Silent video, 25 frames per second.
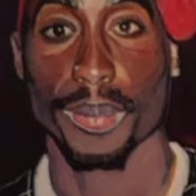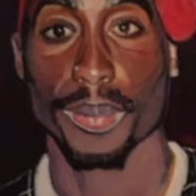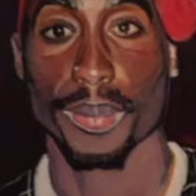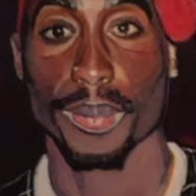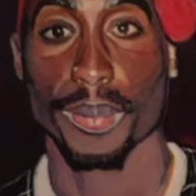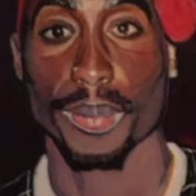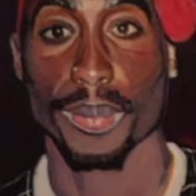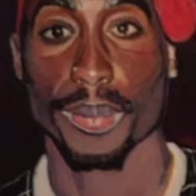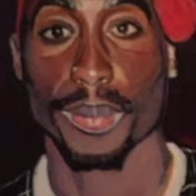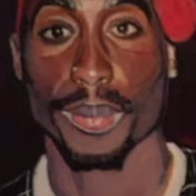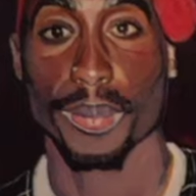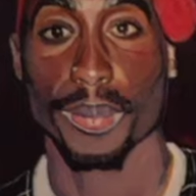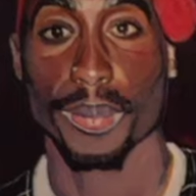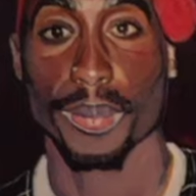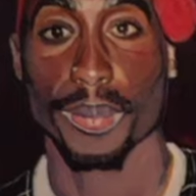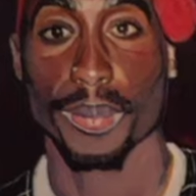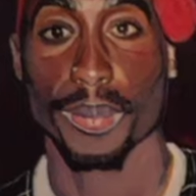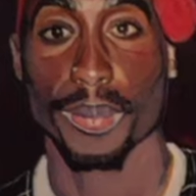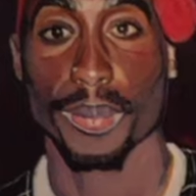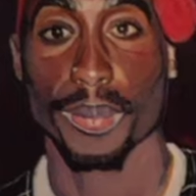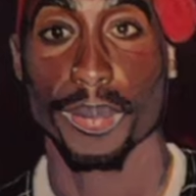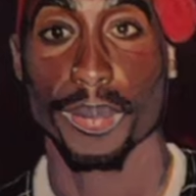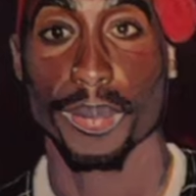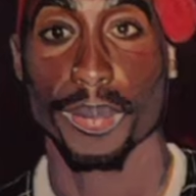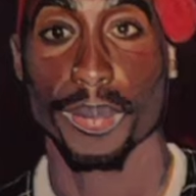
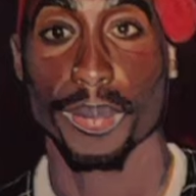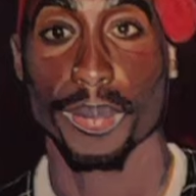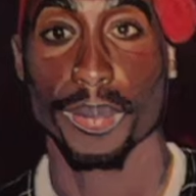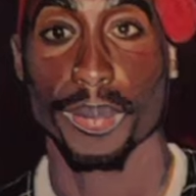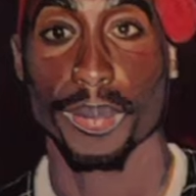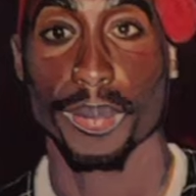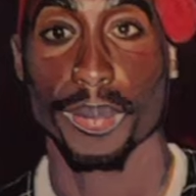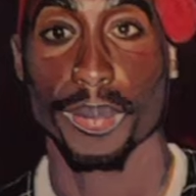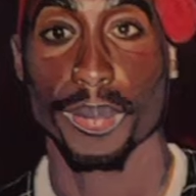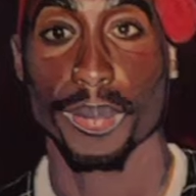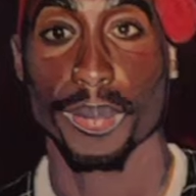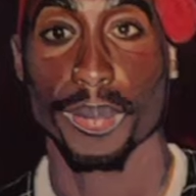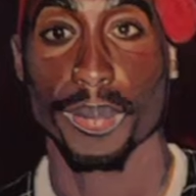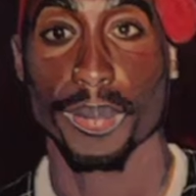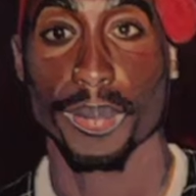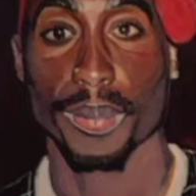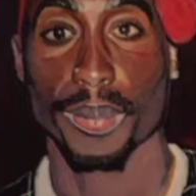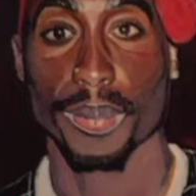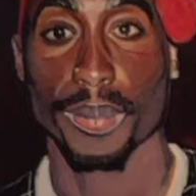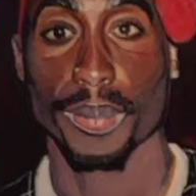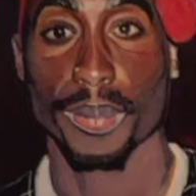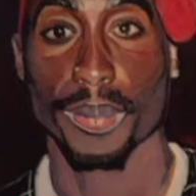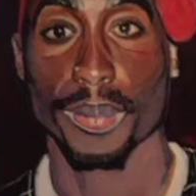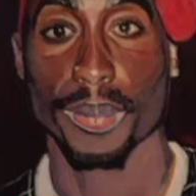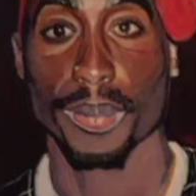
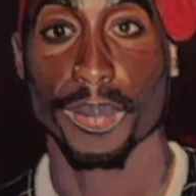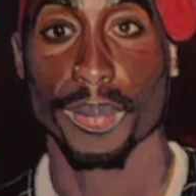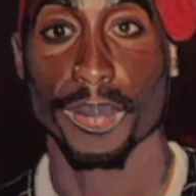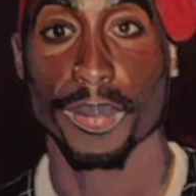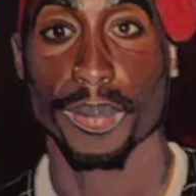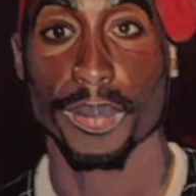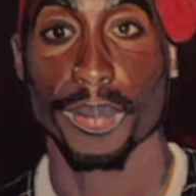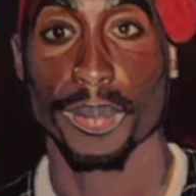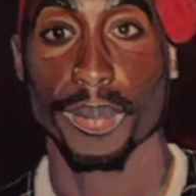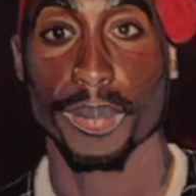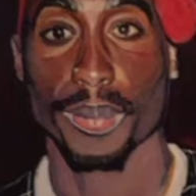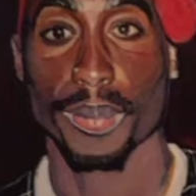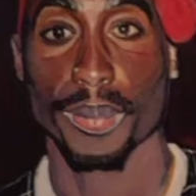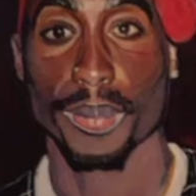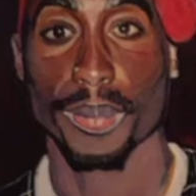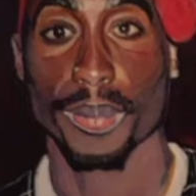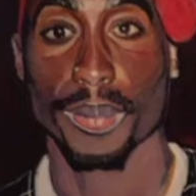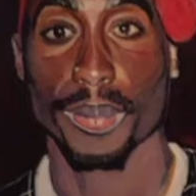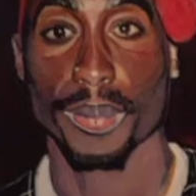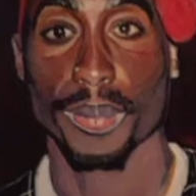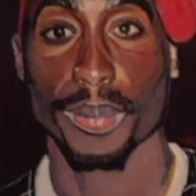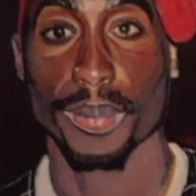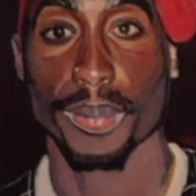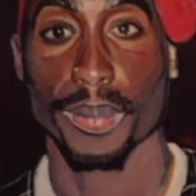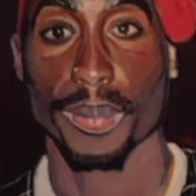
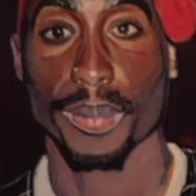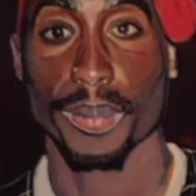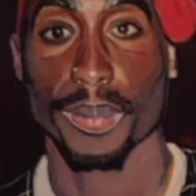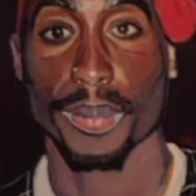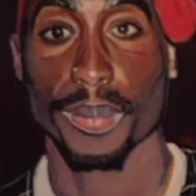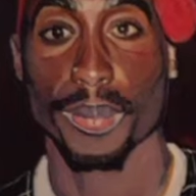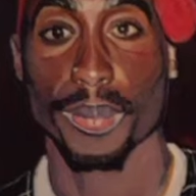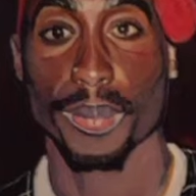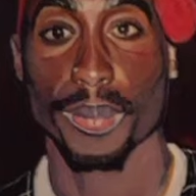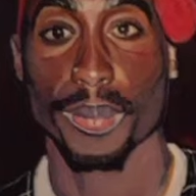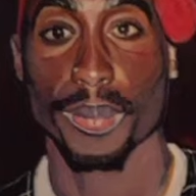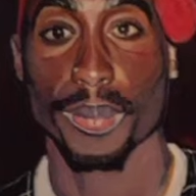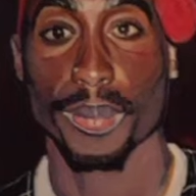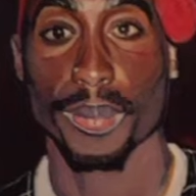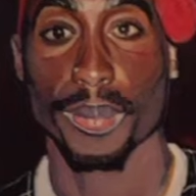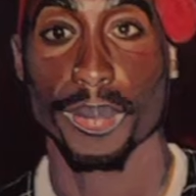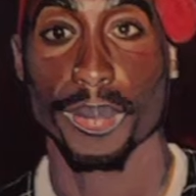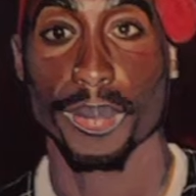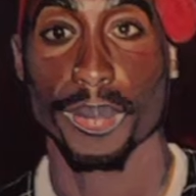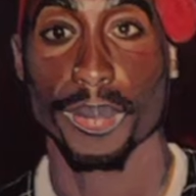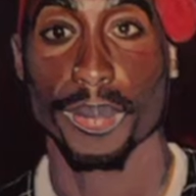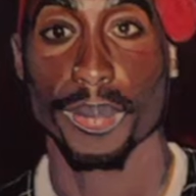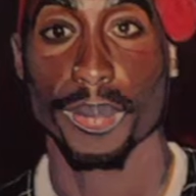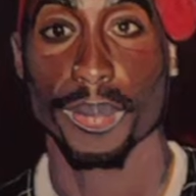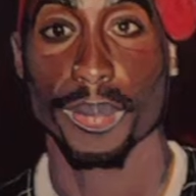
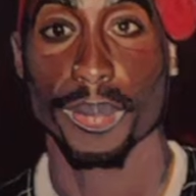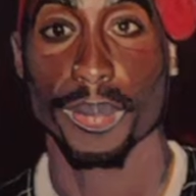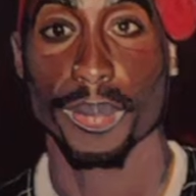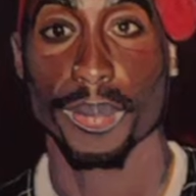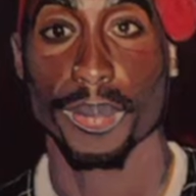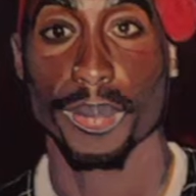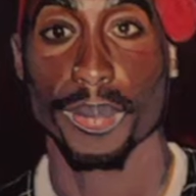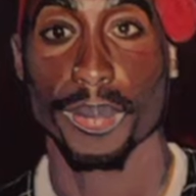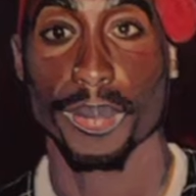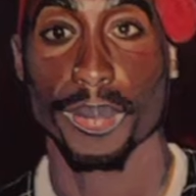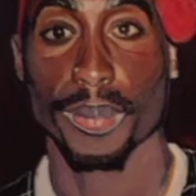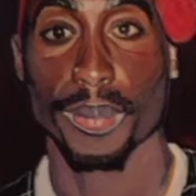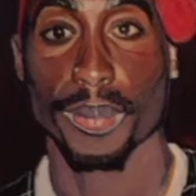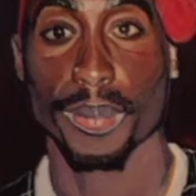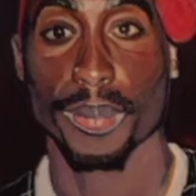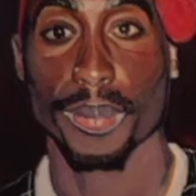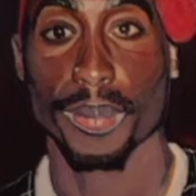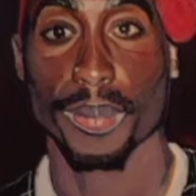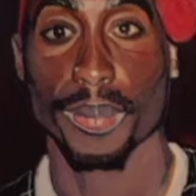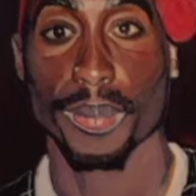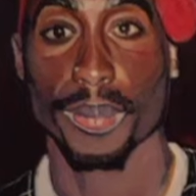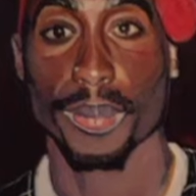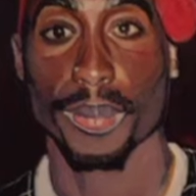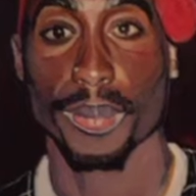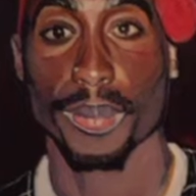
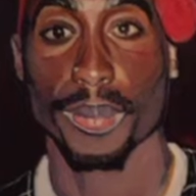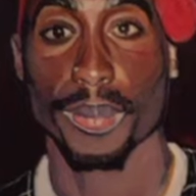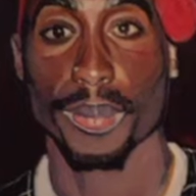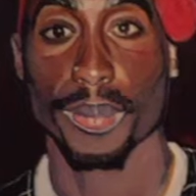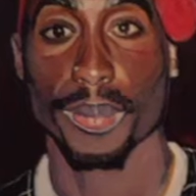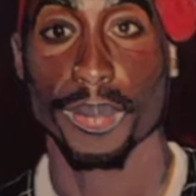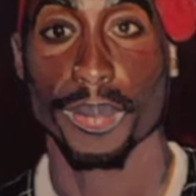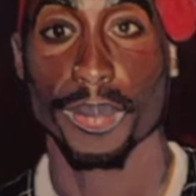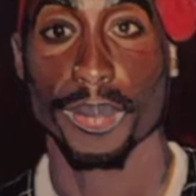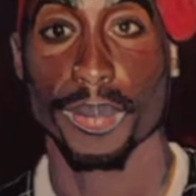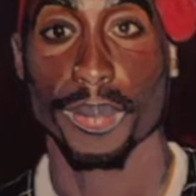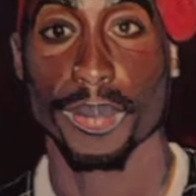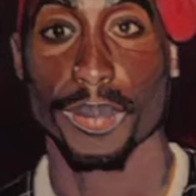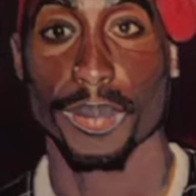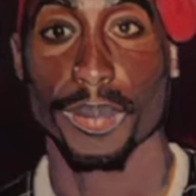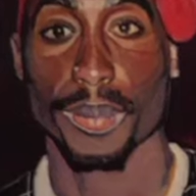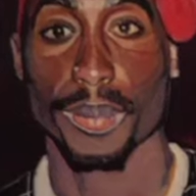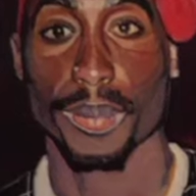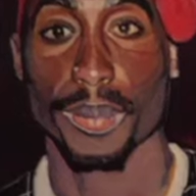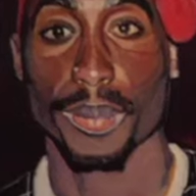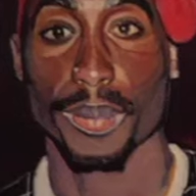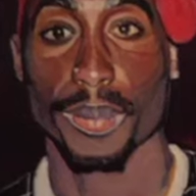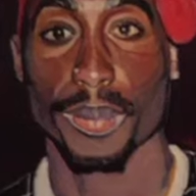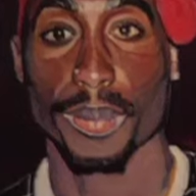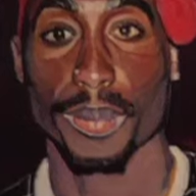
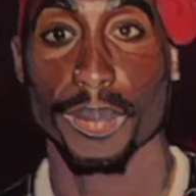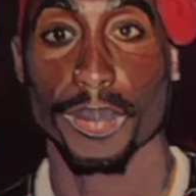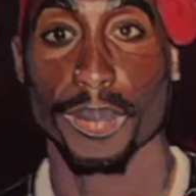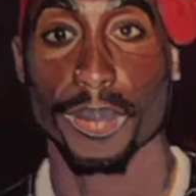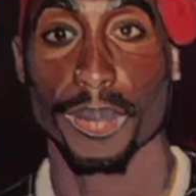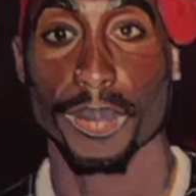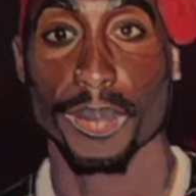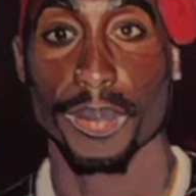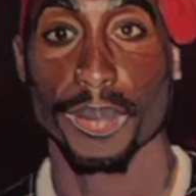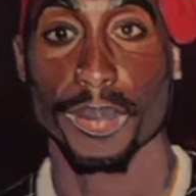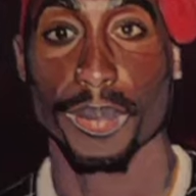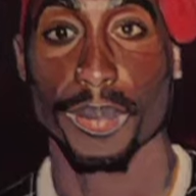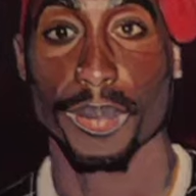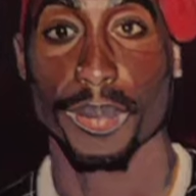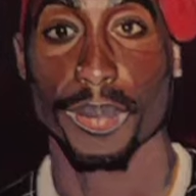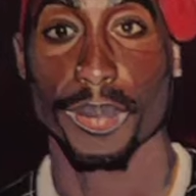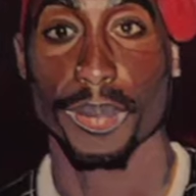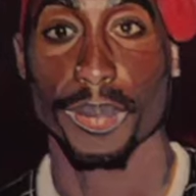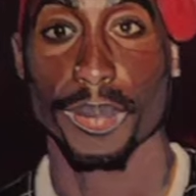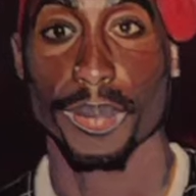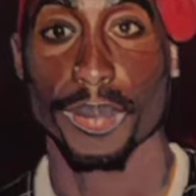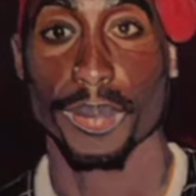[no speech]